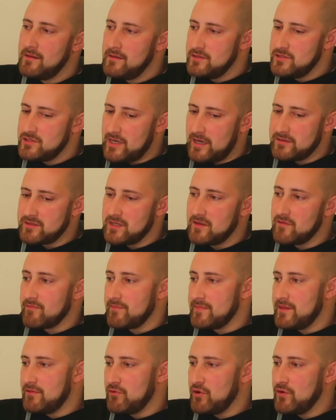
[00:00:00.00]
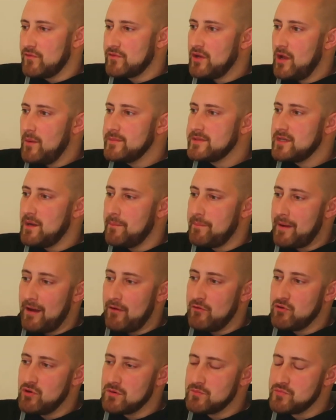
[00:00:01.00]
shouting from the rooftops
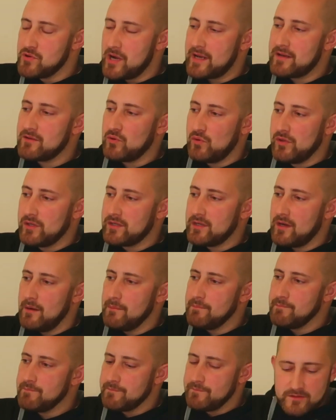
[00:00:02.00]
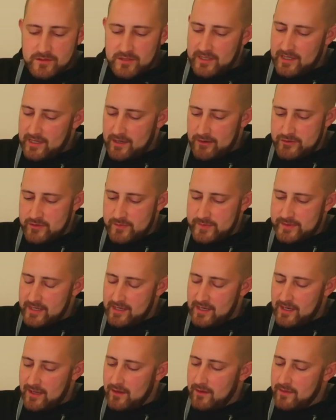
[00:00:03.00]
about your brand all the time. So yeah,
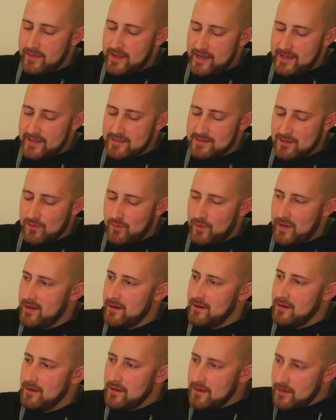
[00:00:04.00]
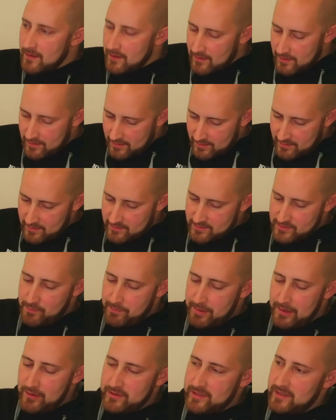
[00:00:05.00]
100% Leah, that is the way. So
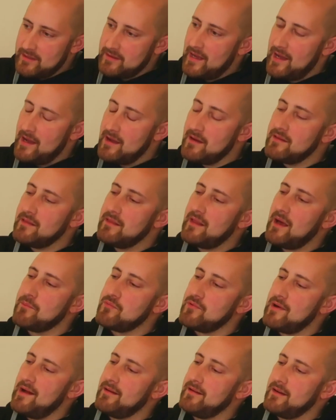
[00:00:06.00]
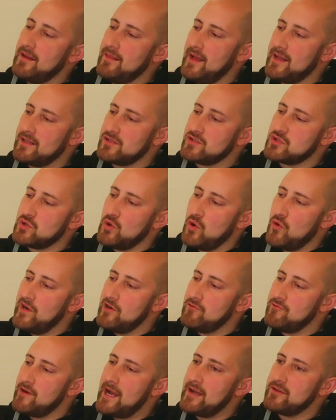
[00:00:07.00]
building that brand and that
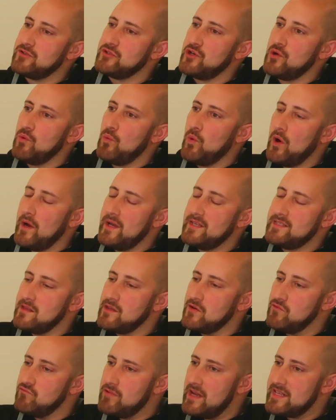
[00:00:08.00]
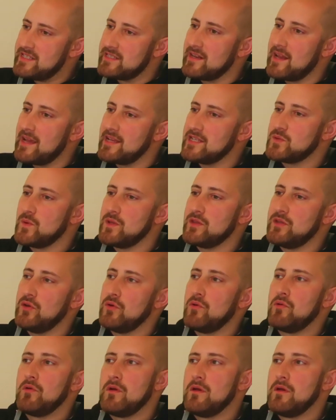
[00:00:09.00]
story around you, what is it that resonates with you?